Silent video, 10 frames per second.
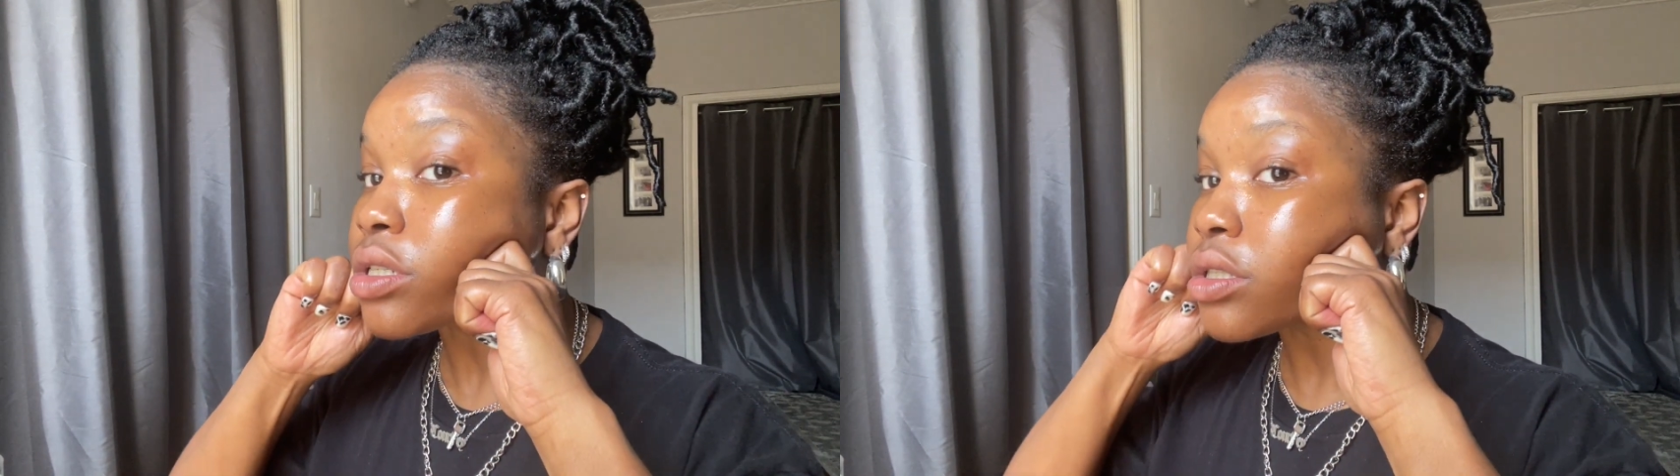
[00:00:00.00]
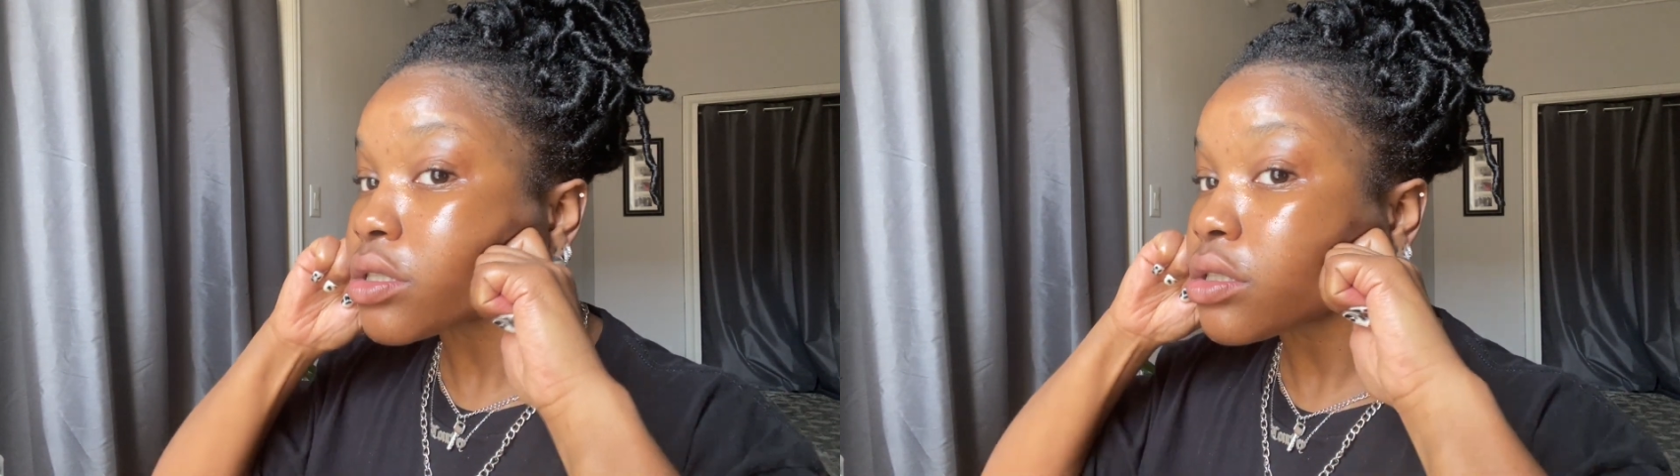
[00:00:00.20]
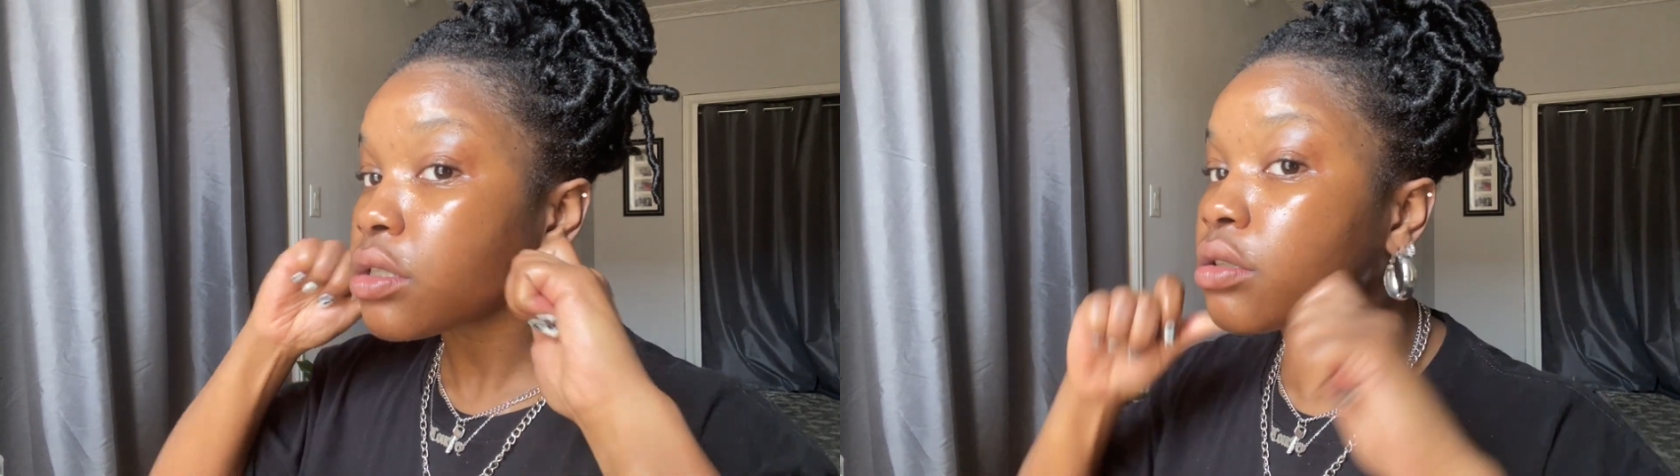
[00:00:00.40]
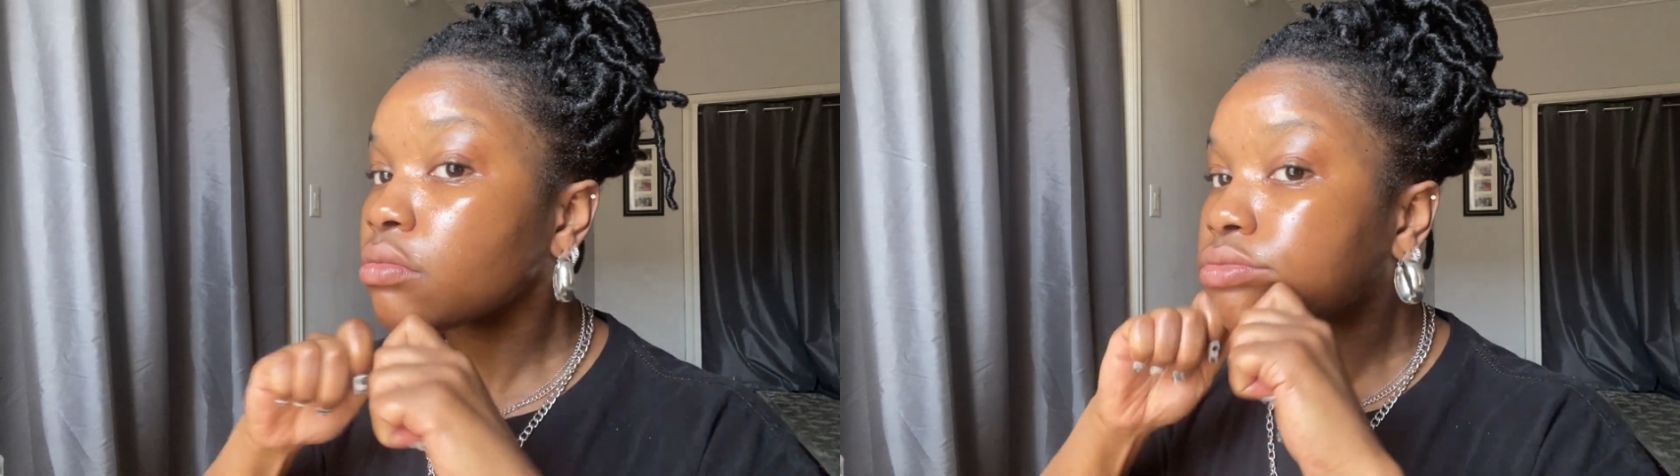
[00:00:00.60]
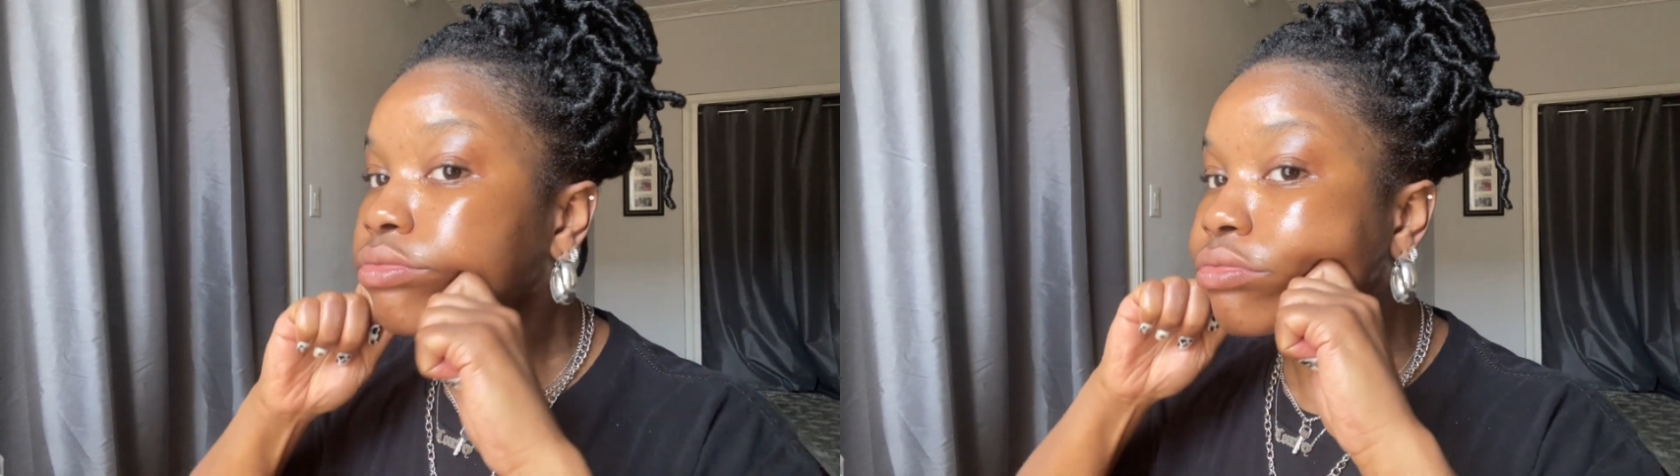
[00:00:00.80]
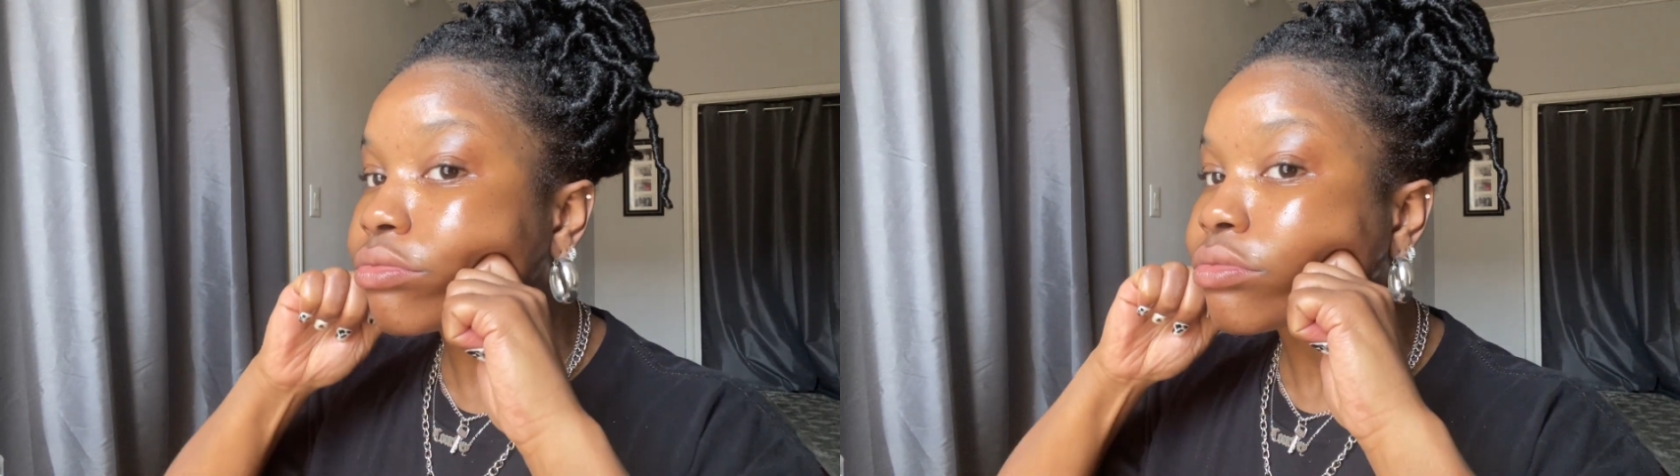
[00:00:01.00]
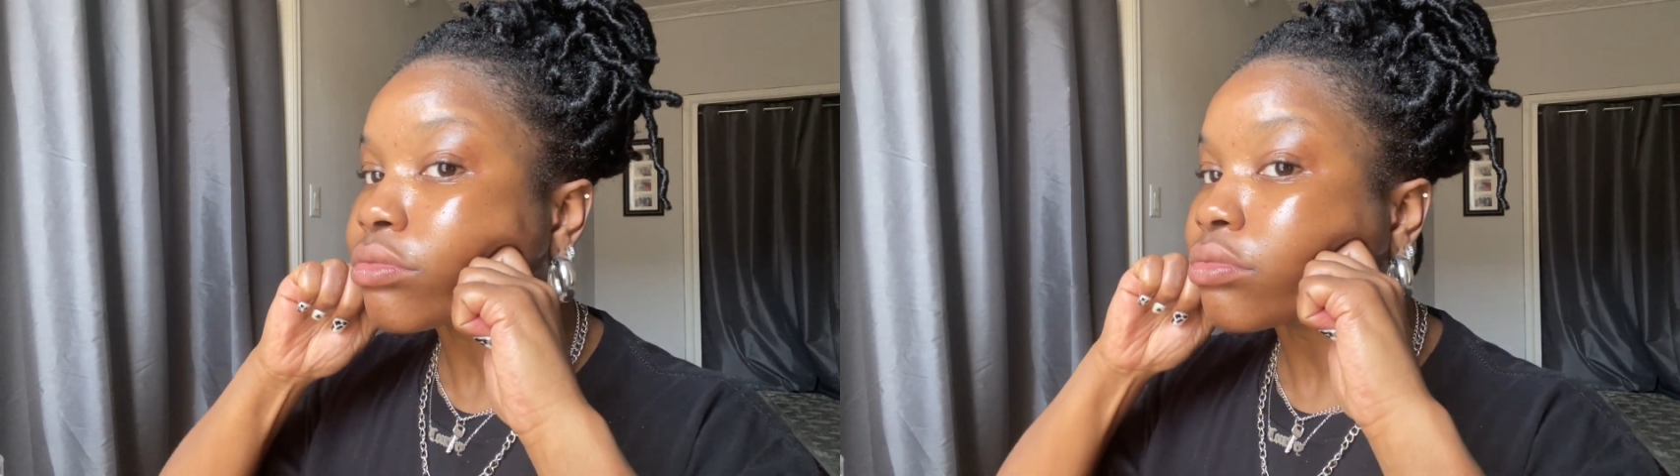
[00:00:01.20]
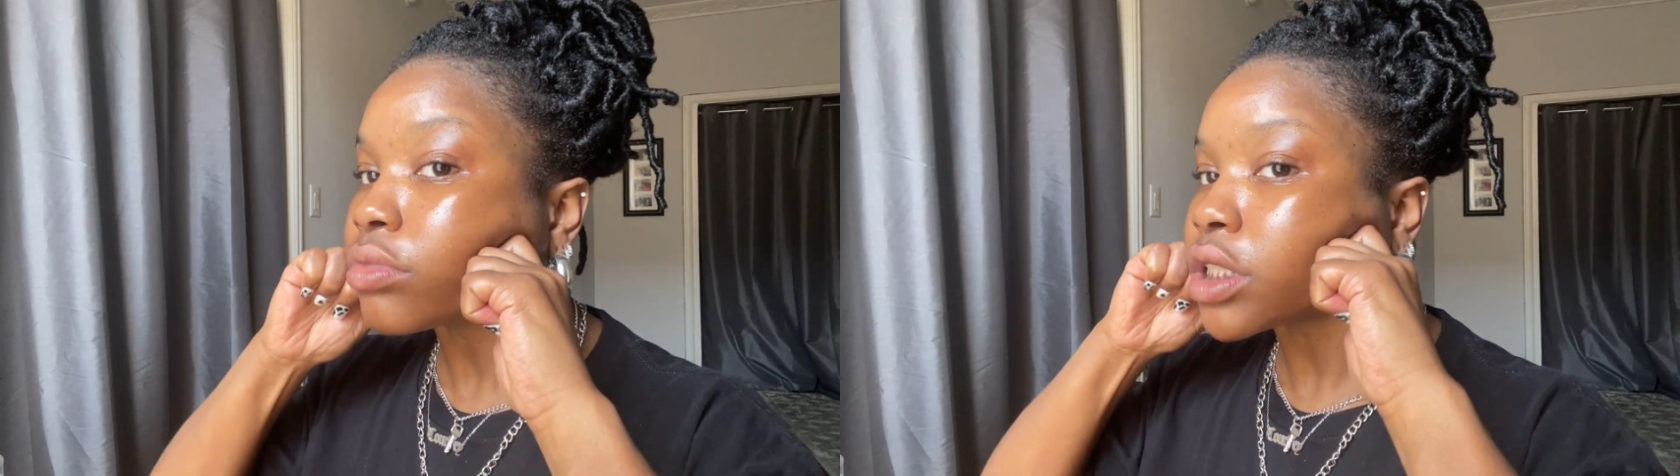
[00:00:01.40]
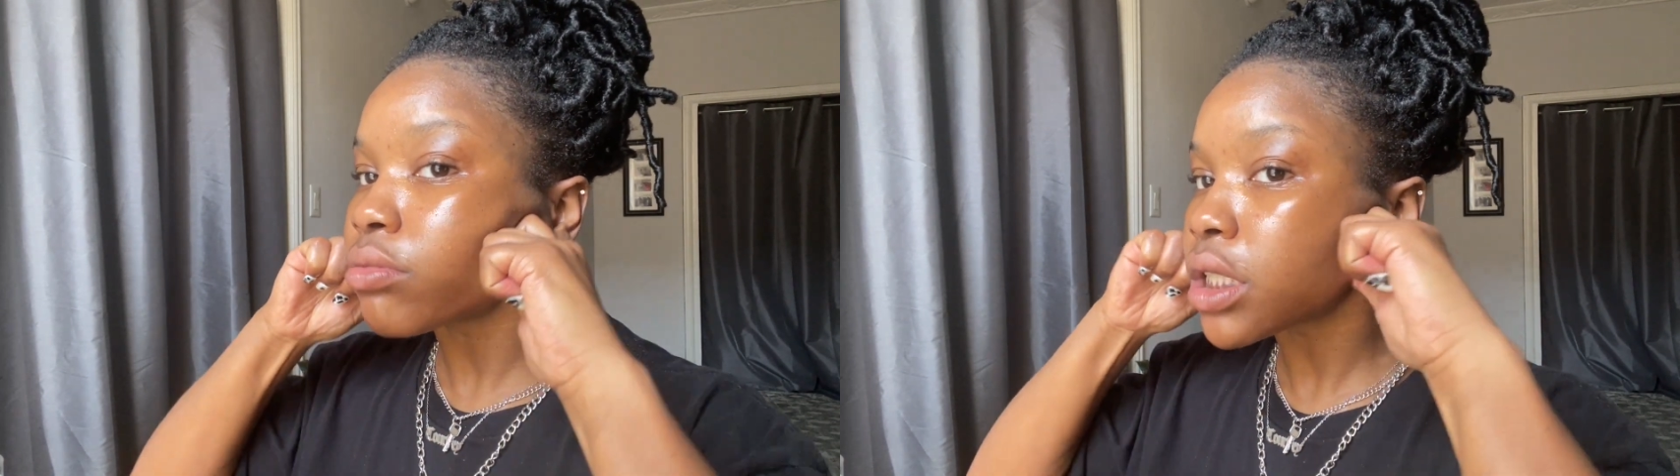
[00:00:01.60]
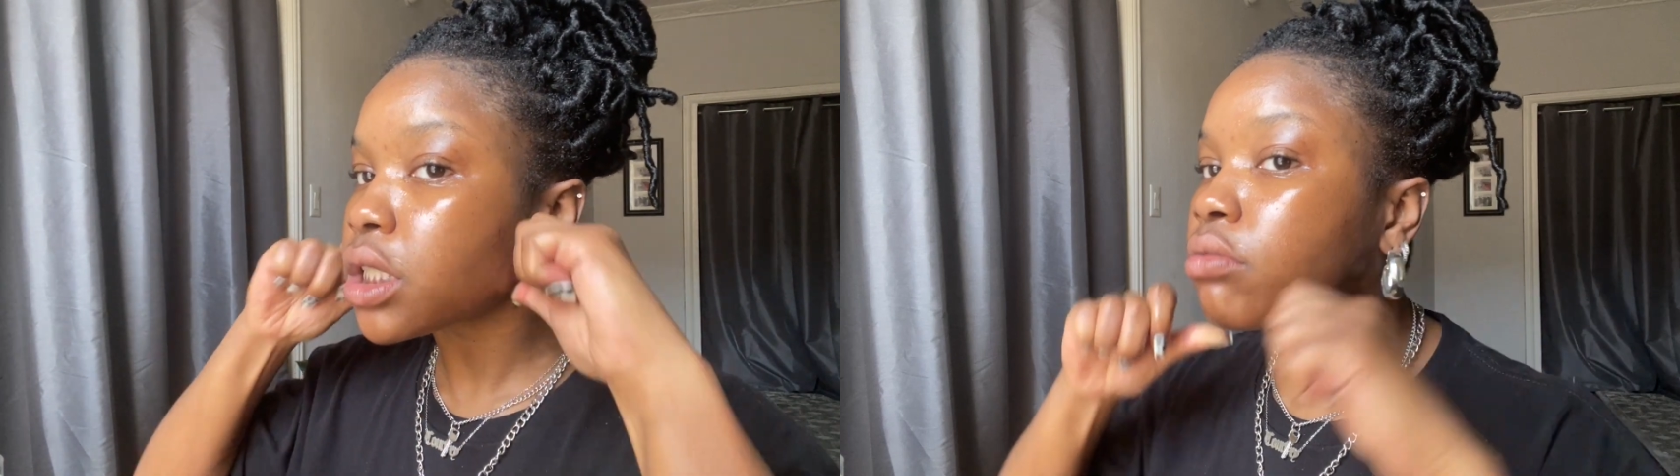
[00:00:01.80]
just push
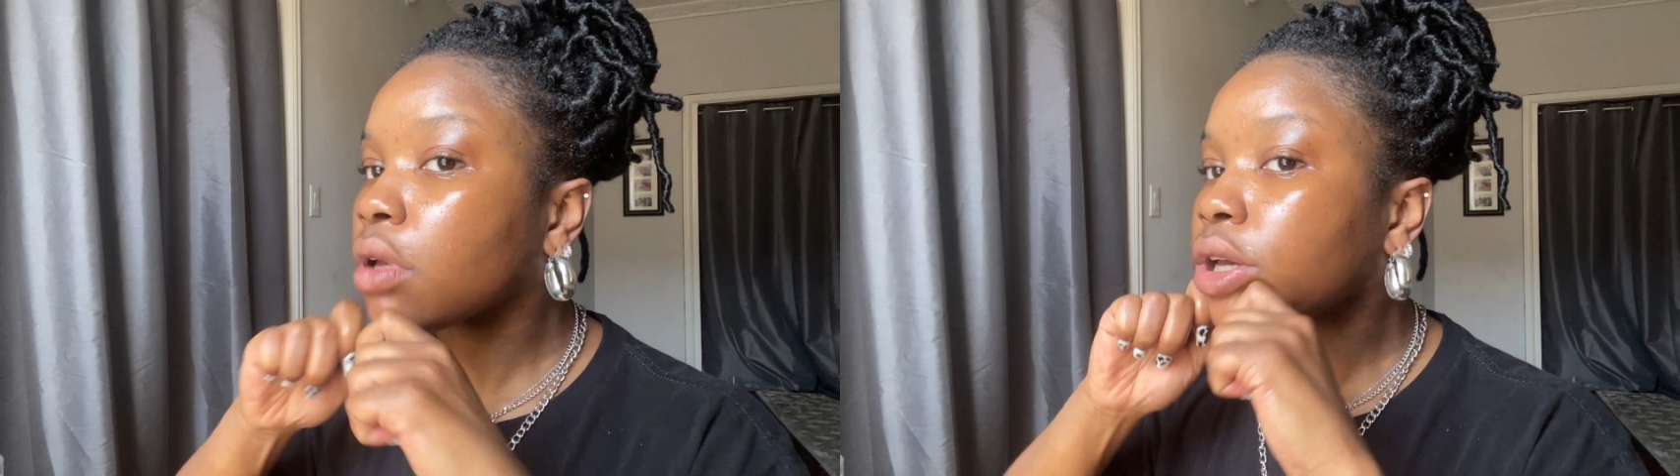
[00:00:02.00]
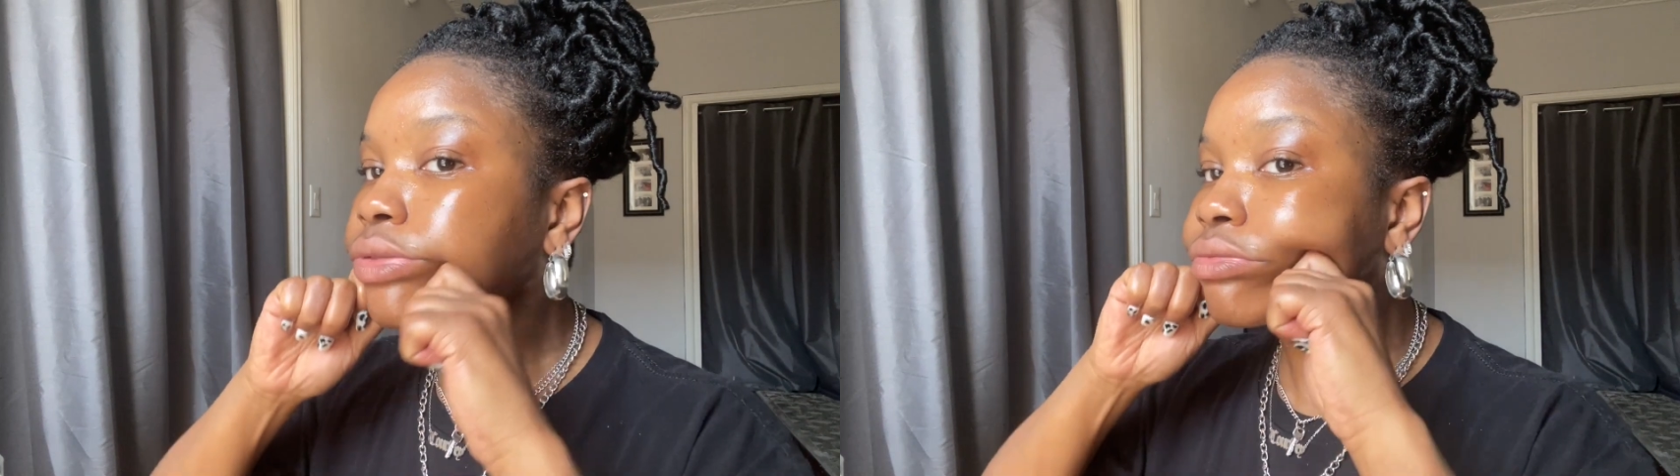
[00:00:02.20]
my skin back.